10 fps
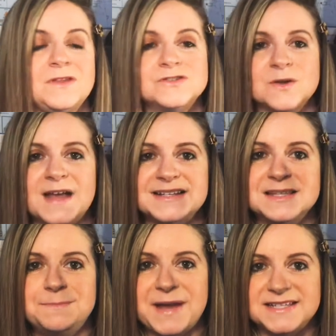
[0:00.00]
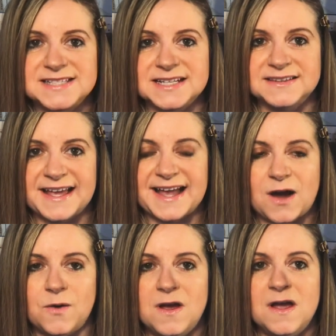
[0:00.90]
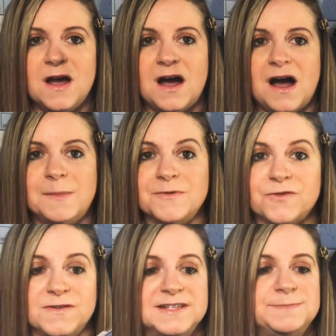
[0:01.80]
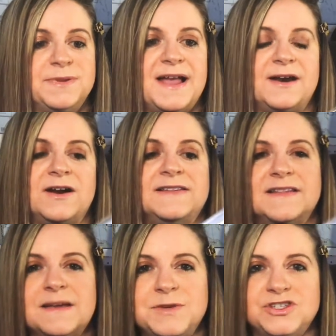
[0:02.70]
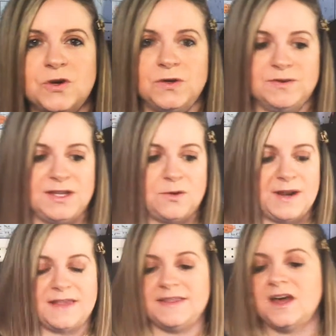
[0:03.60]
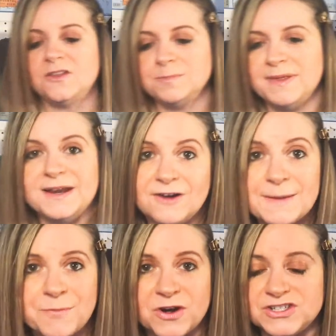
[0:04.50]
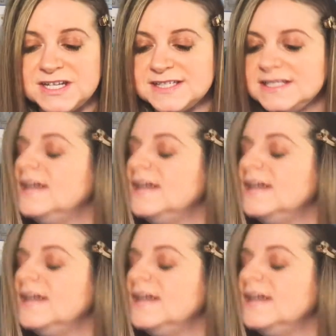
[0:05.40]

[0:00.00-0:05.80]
So that's the basic layout um, for this planner. And then let me show you really quick the other planner I purchased.